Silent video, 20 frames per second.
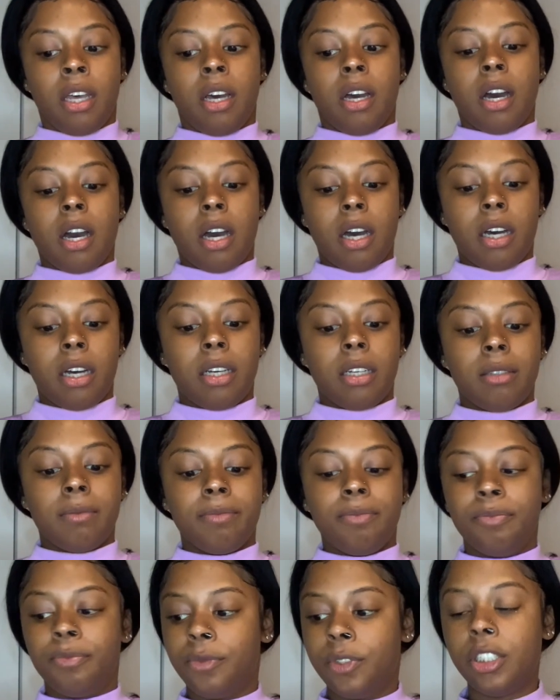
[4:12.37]

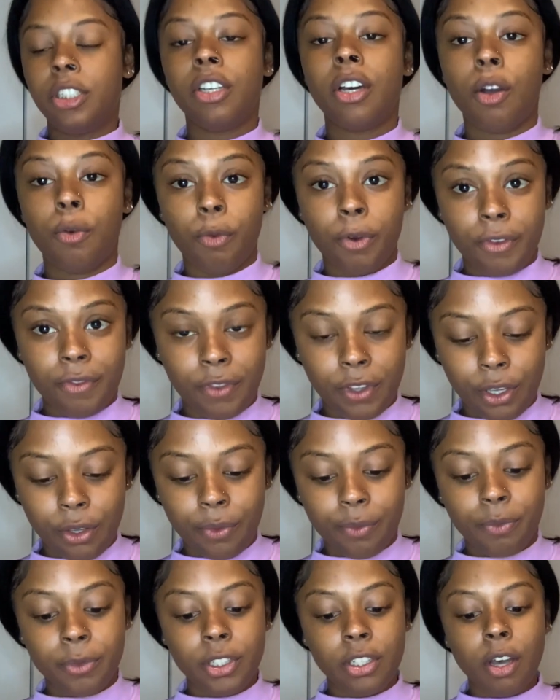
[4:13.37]
So review.
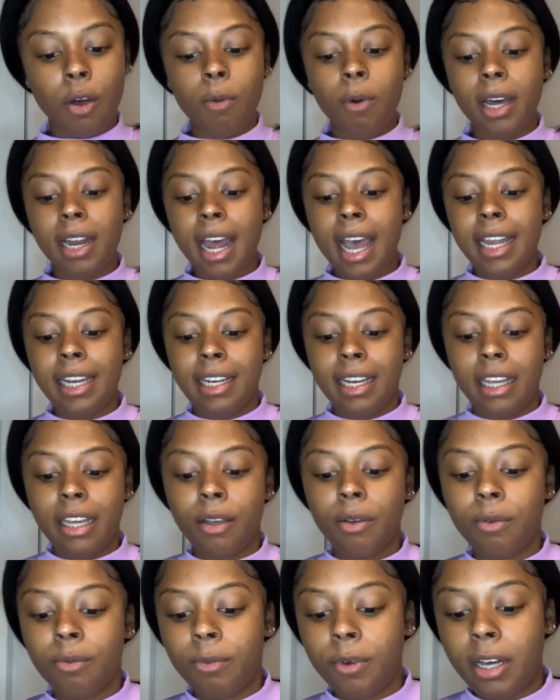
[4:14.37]
So what I
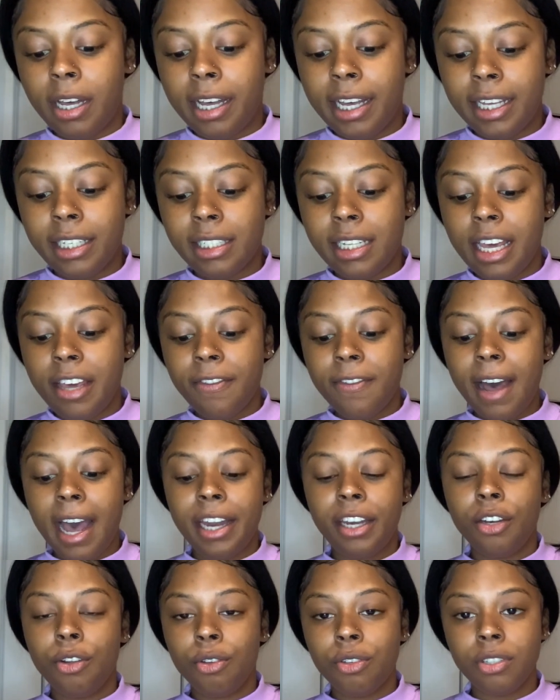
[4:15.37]
did was, if I
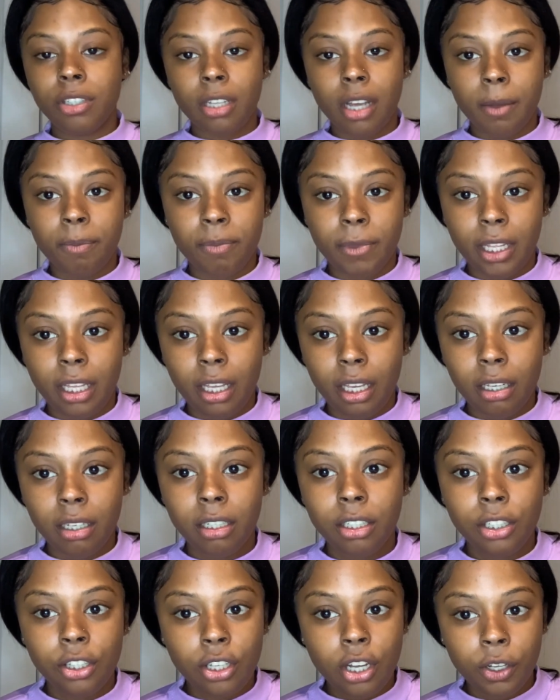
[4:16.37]
knew something,
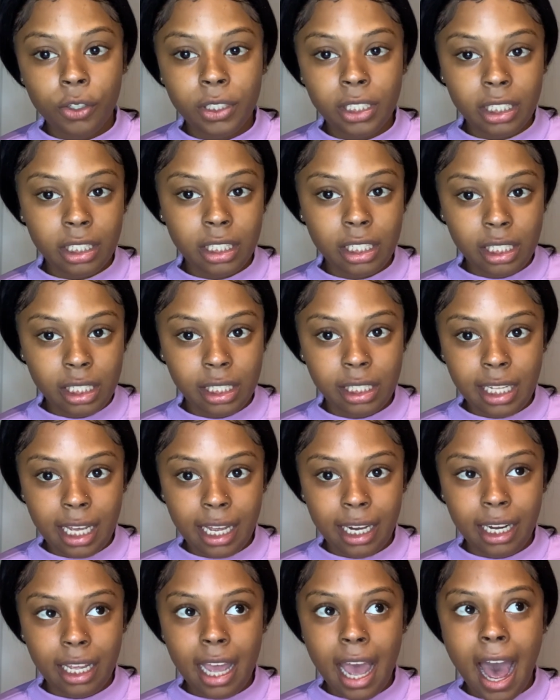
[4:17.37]
no need to
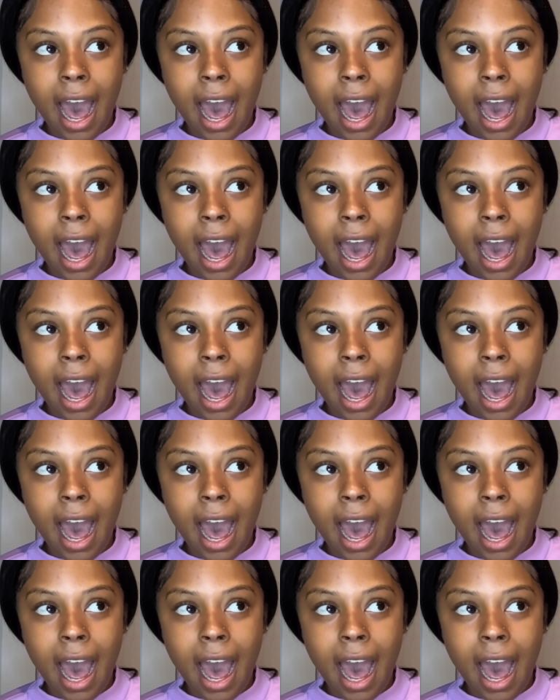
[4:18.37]
study,